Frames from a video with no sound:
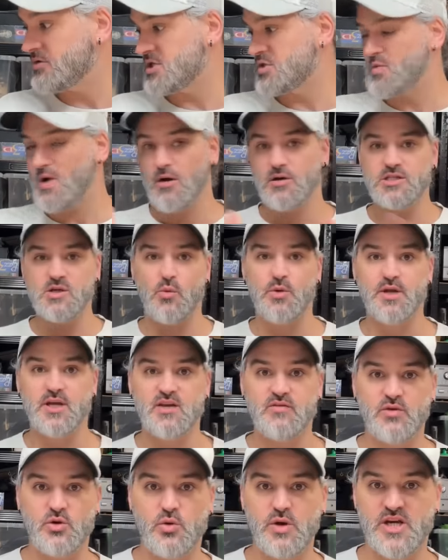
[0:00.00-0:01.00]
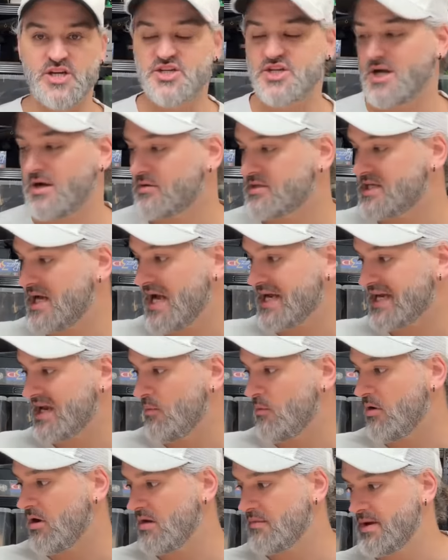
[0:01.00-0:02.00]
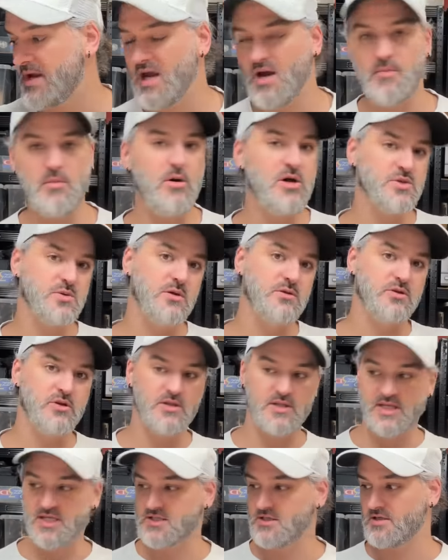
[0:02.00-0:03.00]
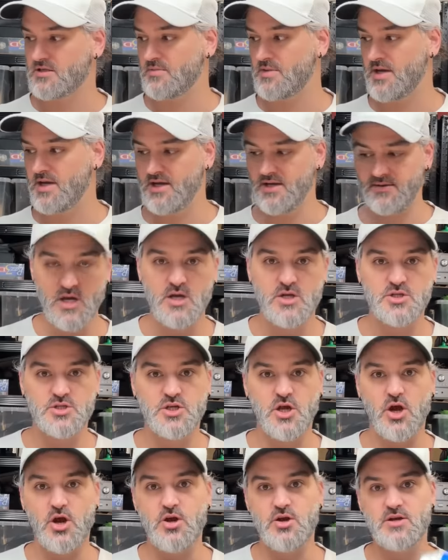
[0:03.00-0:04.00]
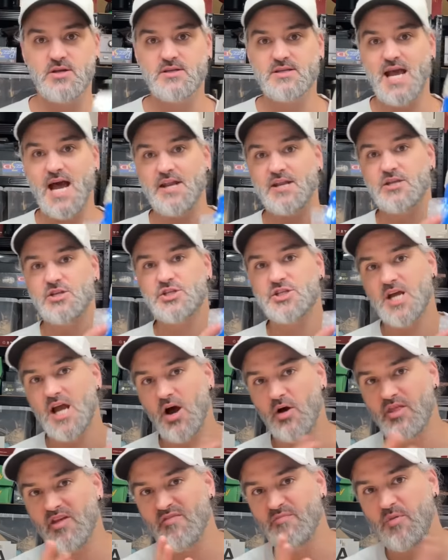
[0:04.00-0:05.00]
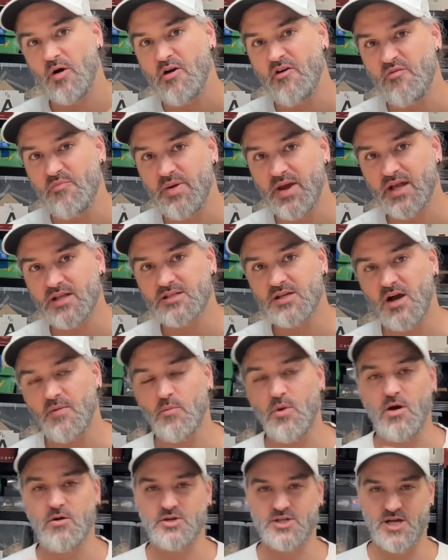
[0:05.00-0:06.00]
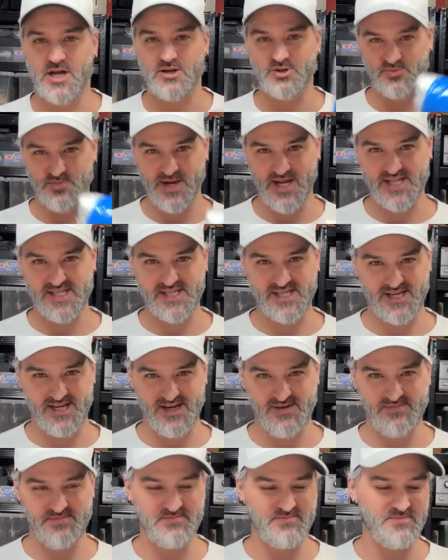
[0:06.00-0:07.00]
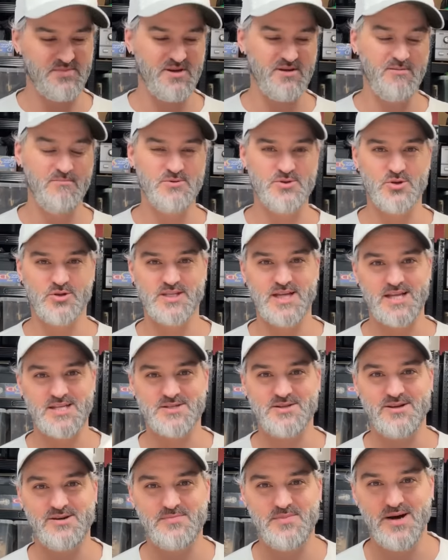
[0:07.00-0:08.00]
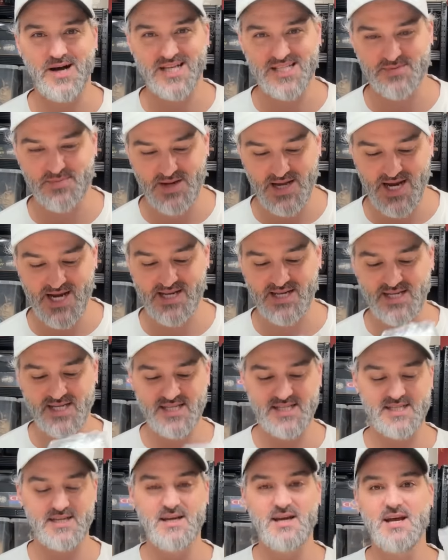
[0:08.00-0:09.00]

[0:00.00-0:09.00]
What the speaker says: as well, so I want to give a quick shout out again while I'm here. Might as well do these because I'm here. So Dan and Shell, they've both picked up, well, Shell's picked it up, but I'm sure Dan's got a part to play in this.